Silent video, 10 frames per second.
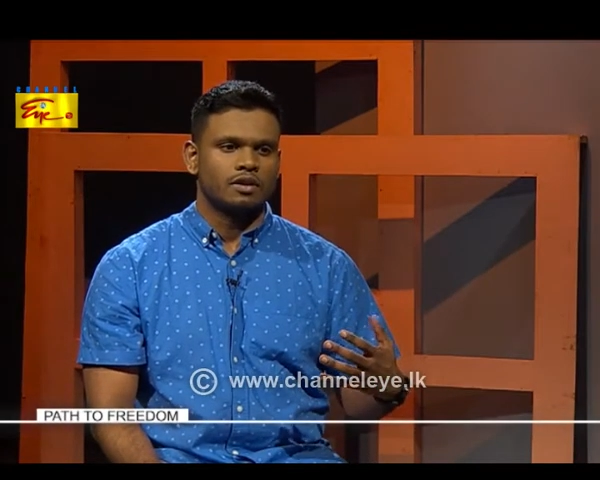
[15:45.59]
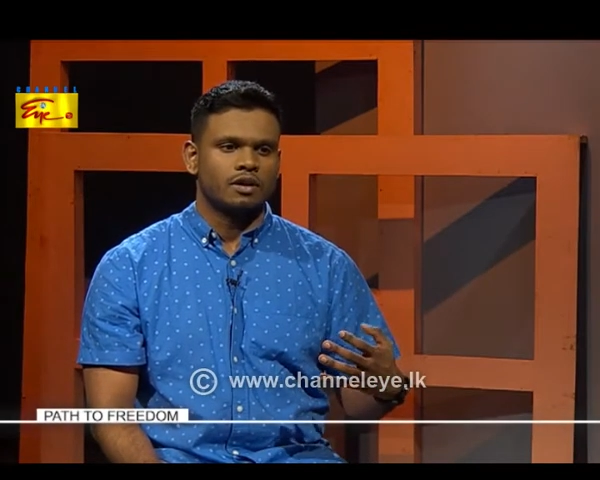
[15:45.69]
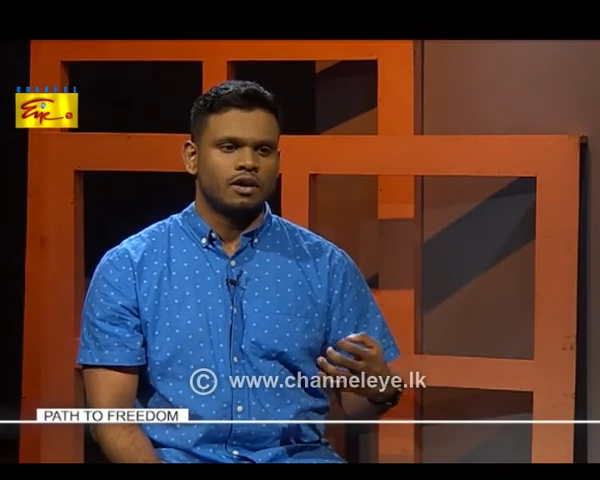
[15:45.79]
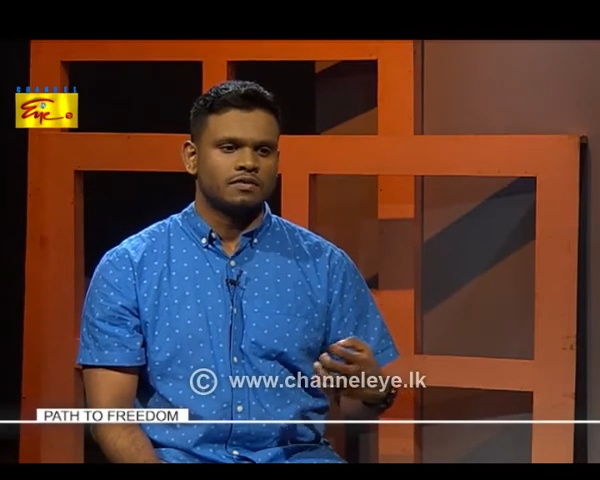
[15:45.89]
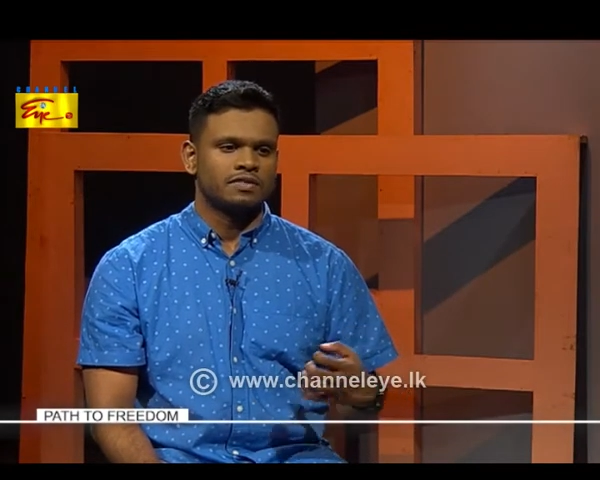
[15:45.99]

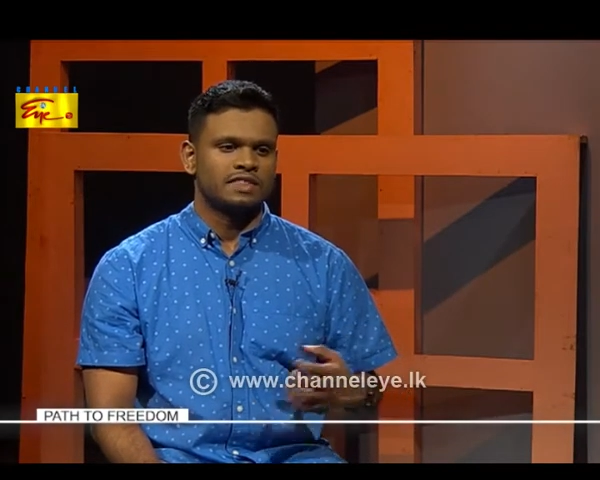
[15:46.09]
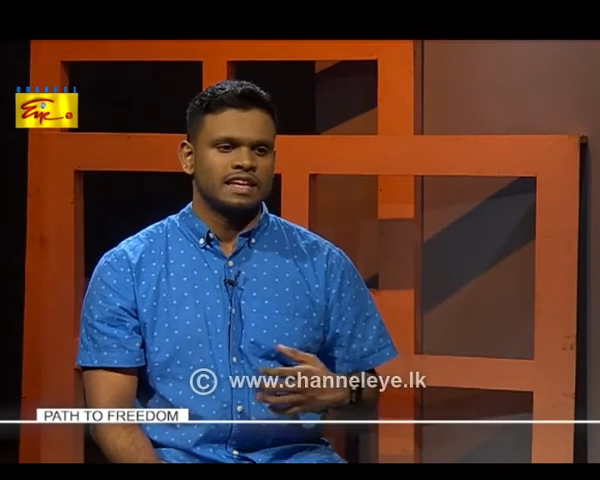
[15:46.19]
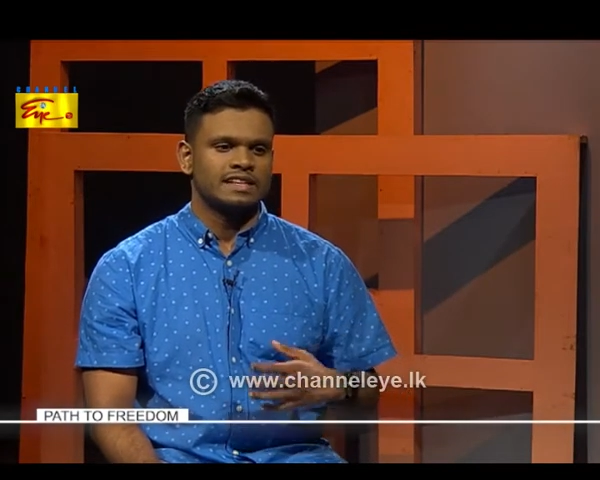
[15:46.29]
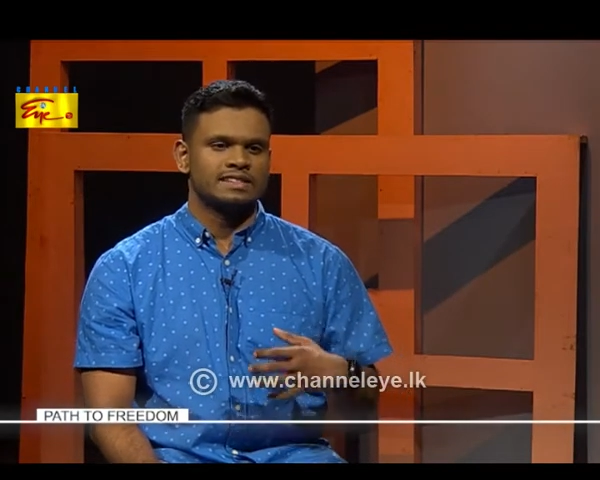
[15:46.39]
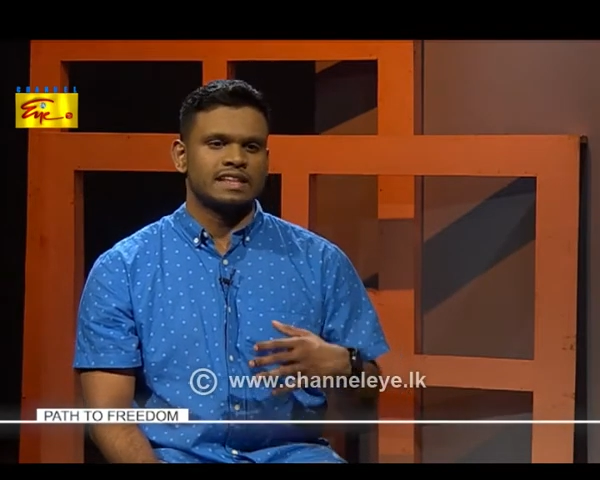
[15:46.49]
of
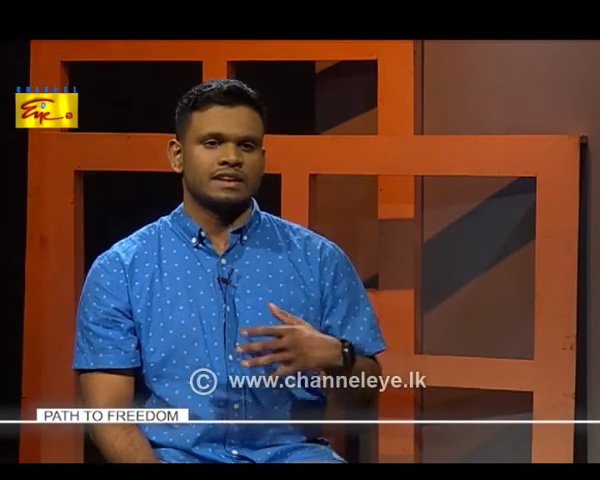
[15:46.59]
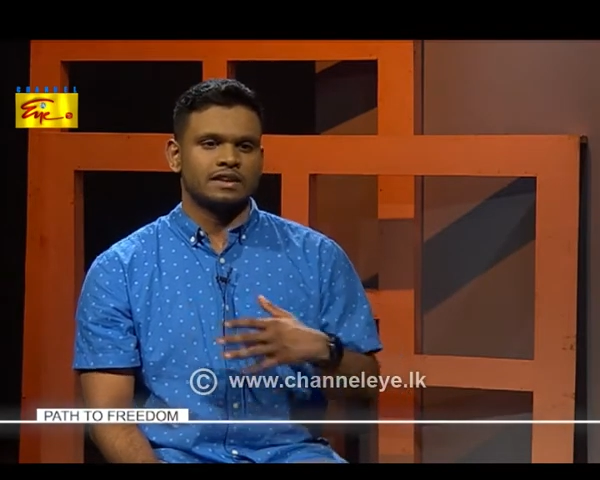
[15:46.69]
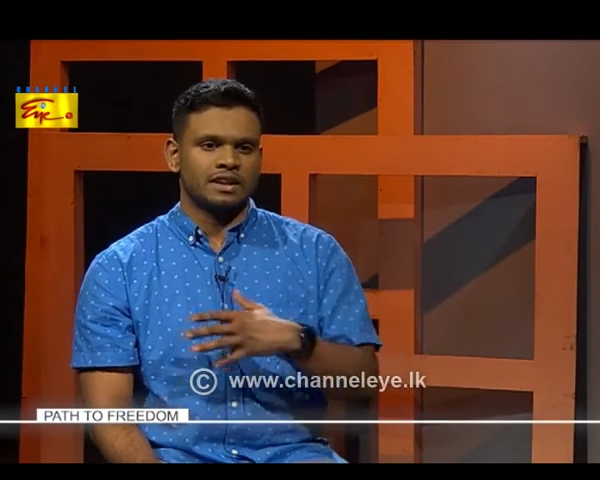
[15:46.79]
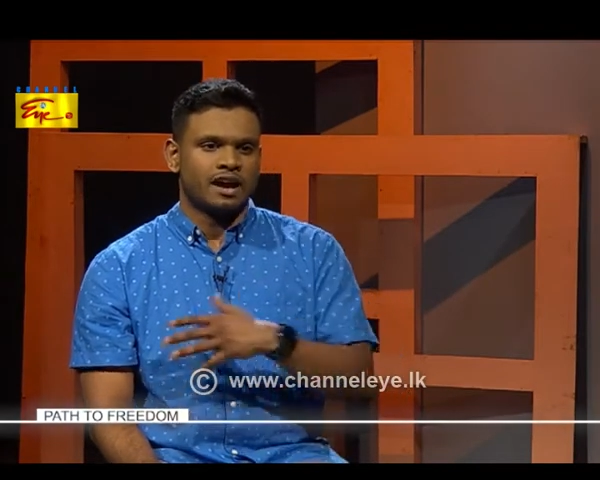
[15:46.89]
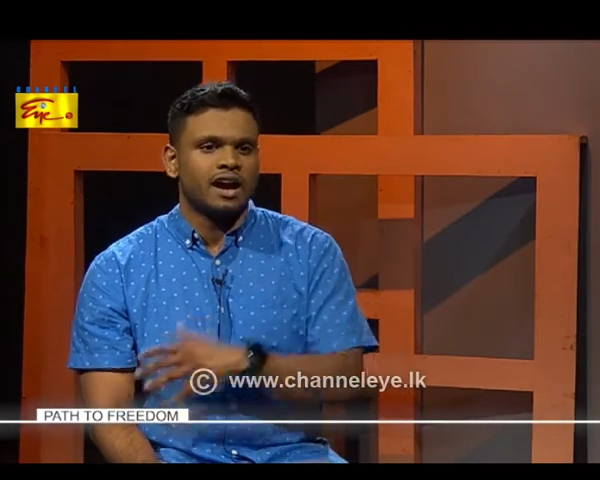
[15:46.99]
things that
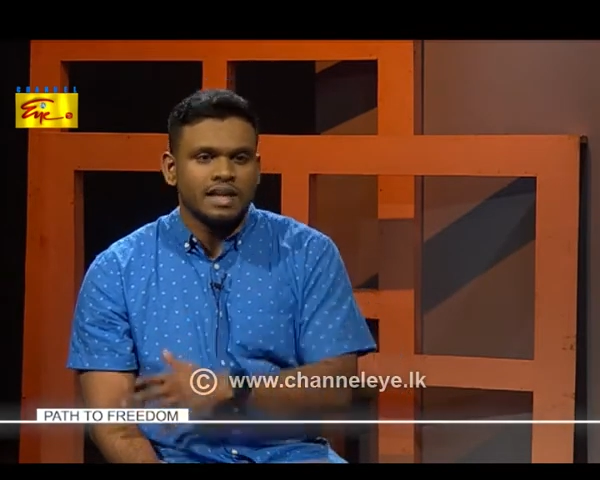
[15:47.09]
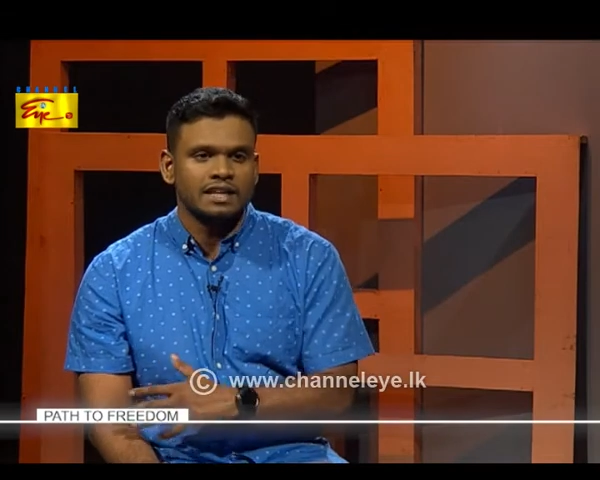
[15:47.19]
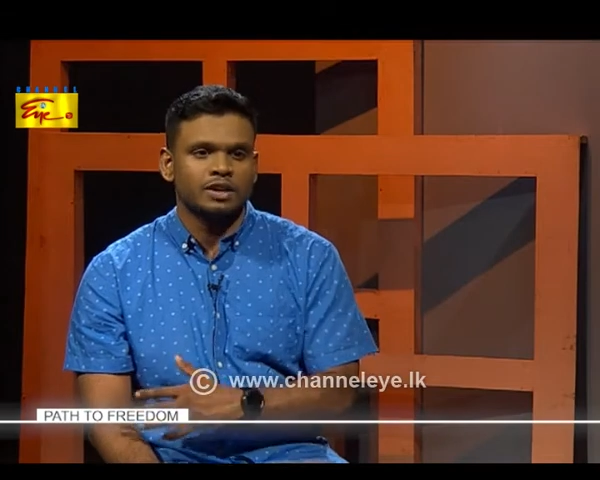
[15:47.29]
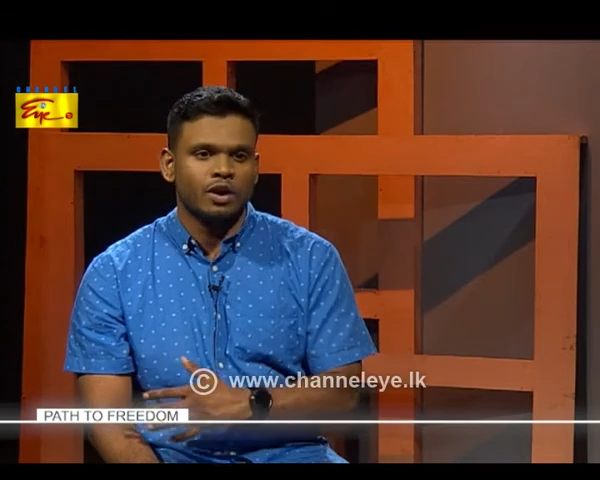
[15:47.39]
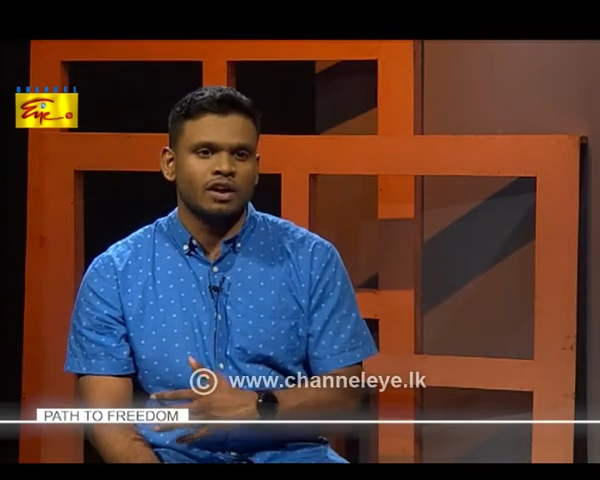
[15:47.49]
are in
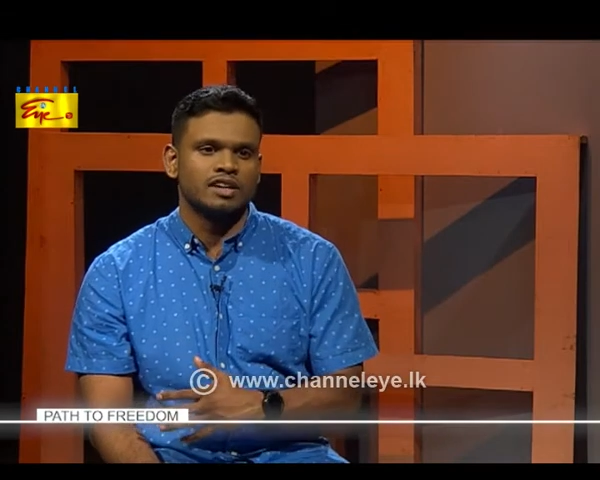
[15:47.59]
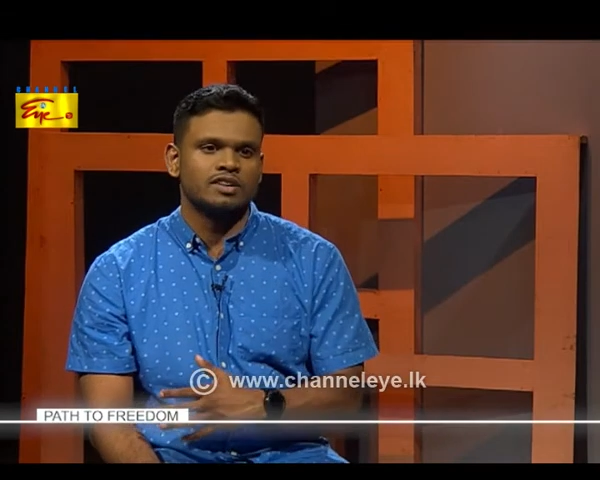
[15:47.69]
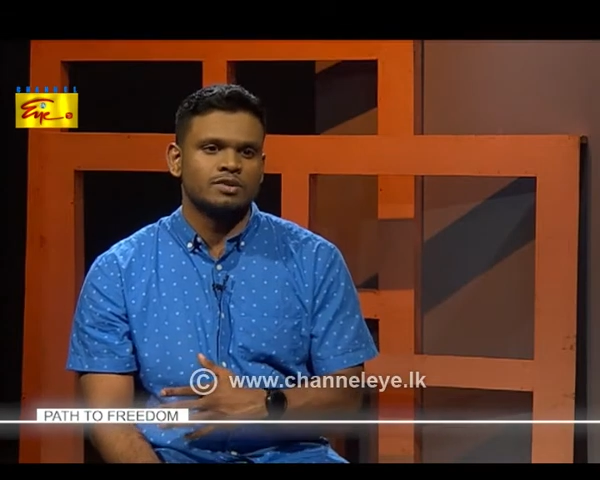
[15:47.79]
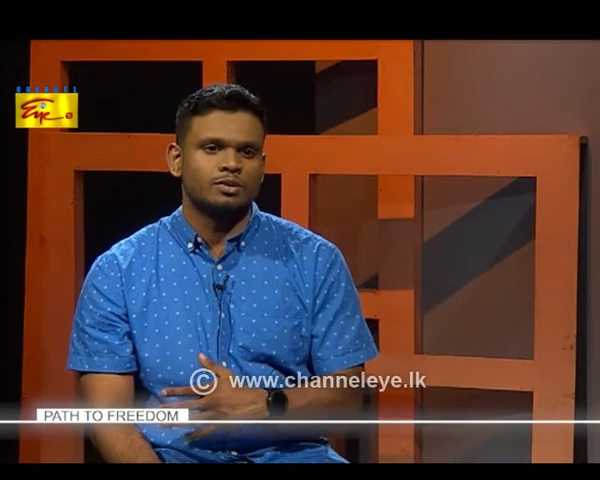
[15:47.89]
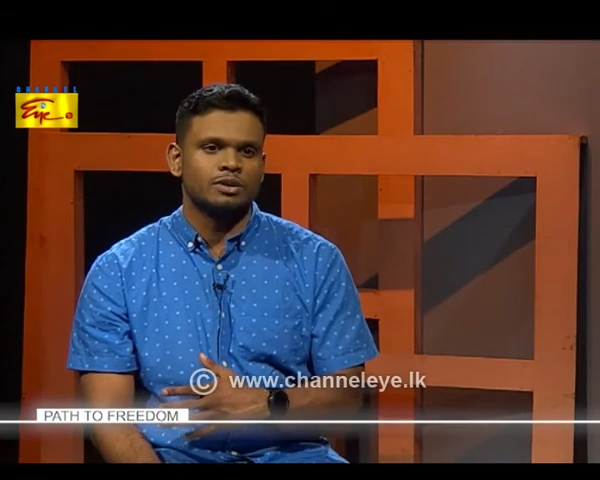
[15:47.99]
your
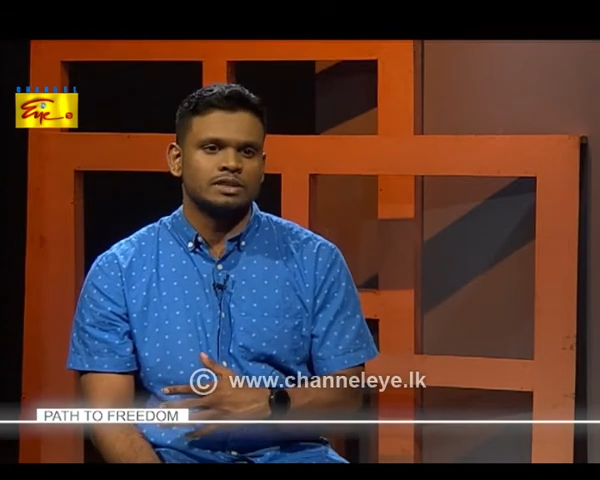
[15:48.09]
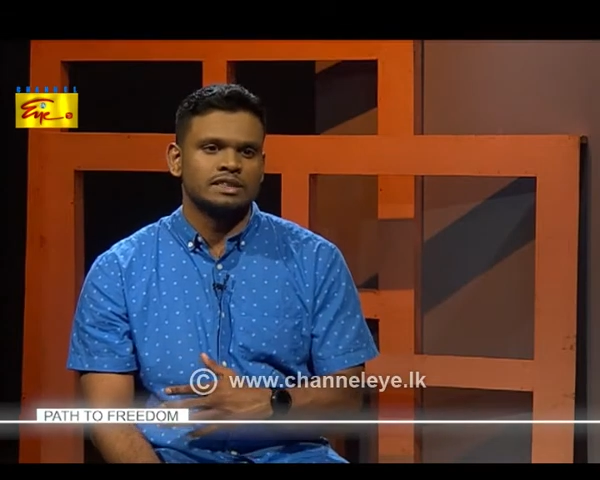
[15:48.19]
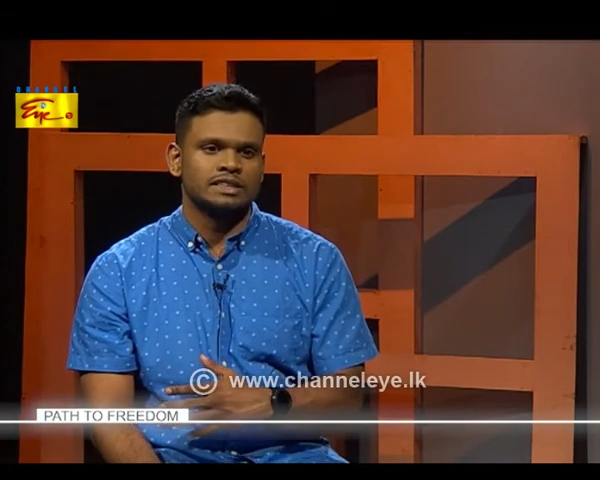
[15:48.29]
control